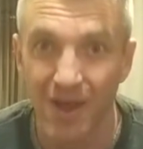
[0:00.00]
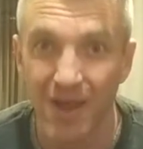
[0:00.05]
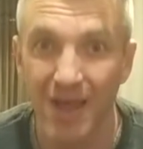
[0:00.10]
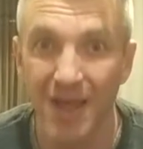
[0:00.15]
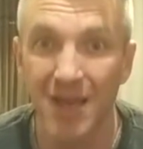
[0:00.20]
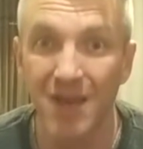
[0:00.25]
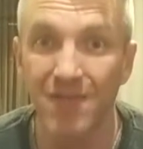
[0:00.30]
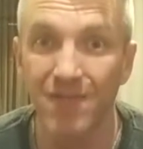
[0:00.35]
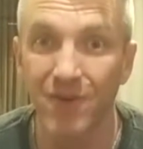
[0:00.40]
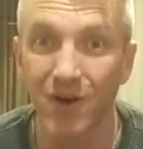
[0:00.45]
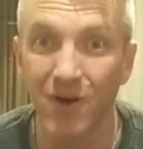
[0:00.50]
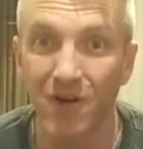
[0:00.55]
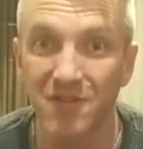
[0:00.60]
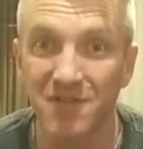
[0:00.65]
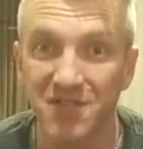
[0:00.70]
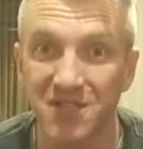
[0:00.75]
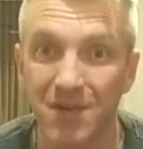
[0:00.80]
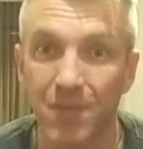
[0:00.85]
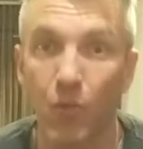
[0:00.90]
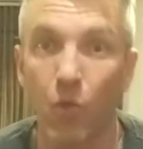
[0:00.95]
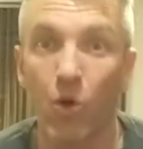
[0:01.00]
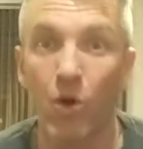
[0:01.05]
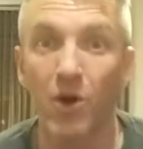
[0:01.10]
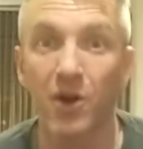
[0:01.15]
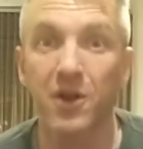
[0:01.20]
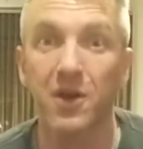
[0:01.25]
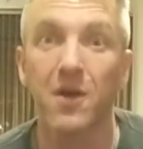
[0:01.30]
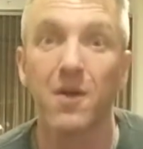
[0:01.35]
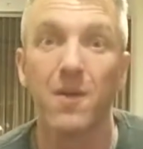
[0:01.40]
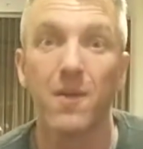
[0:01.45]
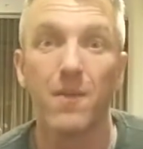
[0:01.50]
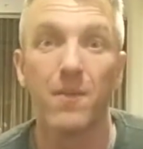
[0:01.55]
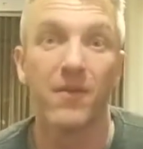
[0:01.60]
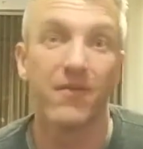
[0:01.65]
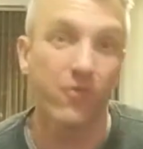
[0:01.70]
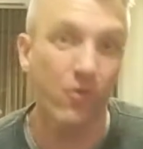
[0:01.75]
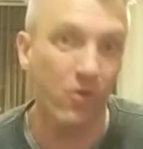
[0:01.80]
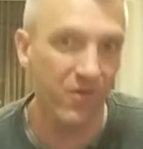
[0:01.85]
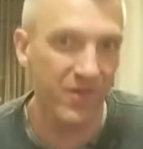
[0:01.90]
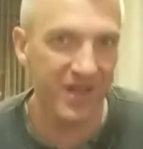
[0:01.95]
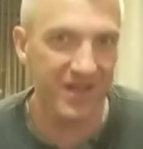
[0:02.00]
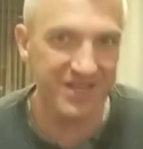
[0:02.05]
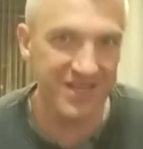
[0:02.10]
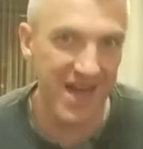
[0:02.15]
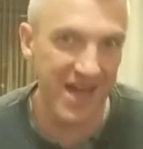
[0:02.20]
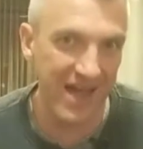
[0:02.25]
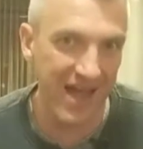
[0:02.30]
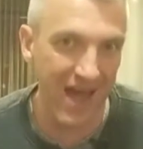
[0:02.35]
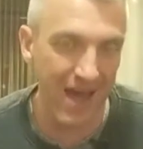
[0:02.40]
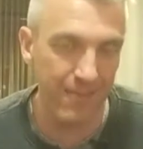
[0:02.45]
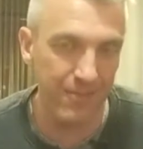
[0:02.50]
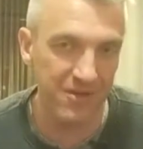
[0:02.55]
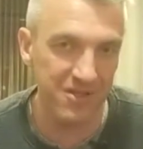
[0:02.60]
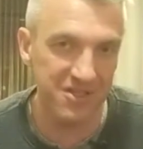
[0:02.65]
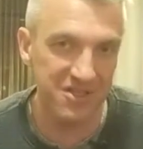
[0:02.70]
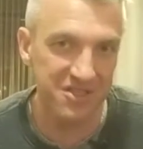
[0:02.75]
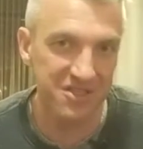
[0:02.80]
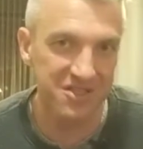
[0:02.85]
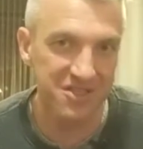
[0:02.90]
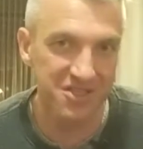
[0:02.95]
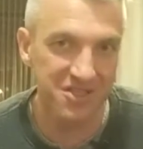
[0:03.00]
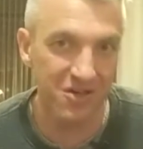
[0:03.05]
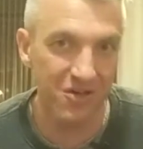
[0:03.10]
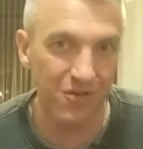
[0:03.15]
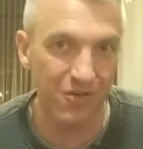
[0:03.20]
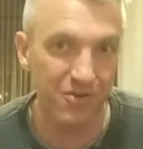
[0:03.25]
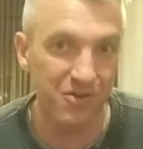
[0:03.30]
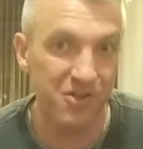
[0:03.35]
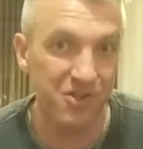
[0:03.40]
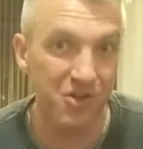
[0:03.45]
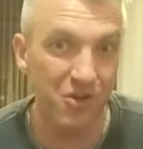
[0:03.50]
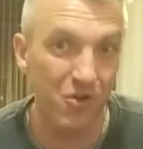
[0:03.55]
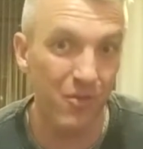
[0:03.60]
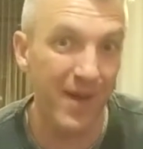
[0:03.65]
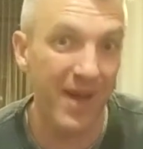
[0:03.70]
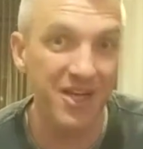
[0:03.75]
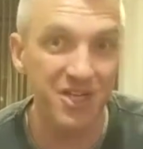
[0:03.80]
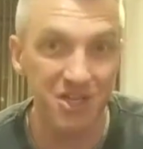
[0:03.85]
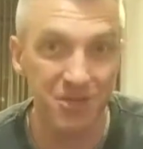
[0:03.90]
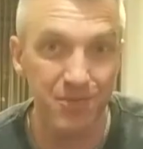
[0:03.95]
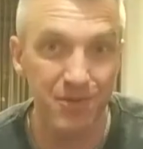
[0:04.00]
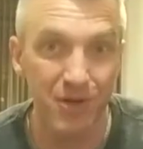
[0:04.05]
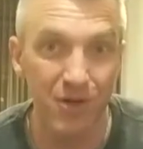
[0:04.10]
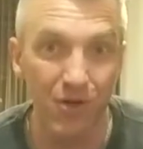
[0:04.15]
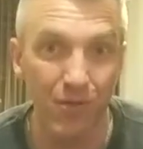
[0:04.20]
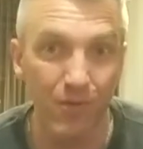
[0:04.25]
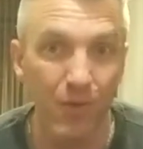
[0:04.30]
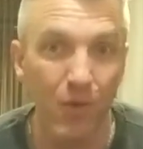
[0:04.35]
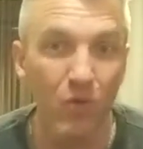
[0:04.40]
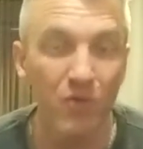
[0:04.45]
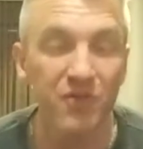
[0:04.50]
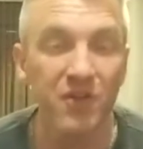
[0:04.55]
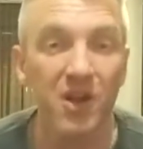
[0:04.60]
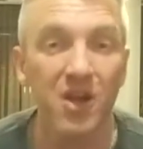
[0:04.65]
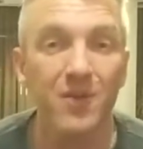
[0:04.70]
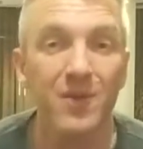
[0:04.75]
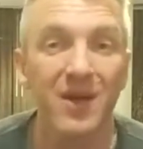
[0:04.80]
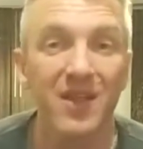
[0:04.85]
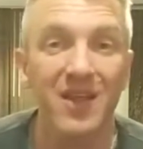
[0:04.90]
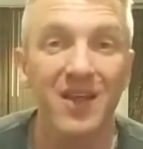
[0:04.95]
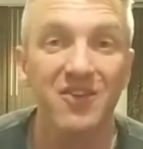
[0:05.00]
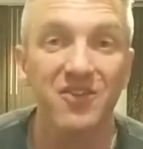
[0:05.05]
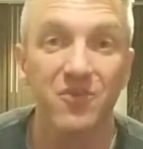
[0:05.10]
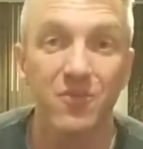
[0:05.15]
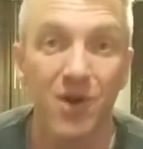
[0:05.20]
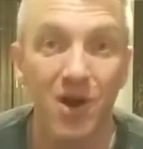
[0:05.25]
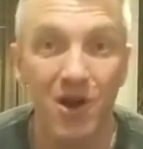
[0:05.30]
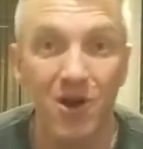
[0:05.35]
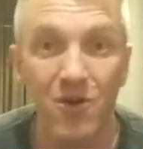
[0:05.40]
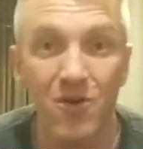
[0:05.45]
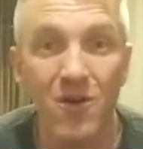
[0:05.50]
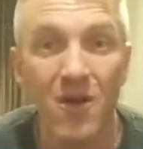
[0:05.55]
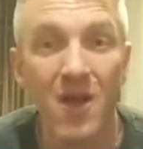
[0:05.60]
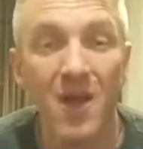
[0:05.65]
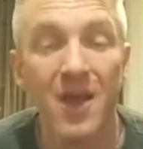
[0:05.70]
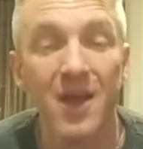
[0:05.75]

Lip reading: It involves some work before the attack happens, so there's no magic pill, but we'll talk about that tomorrow.